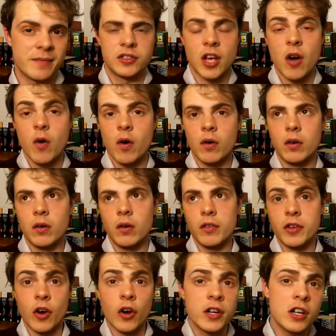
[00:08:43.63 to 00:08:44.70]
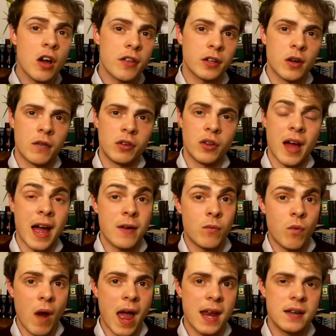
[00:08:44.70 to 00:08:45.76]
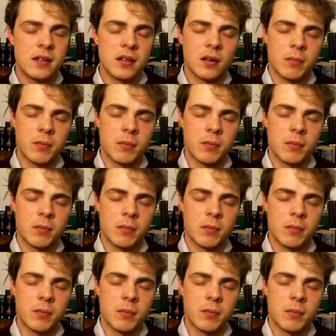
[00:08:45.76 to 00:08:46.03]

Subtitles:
So, the only Gothic novel that I'd read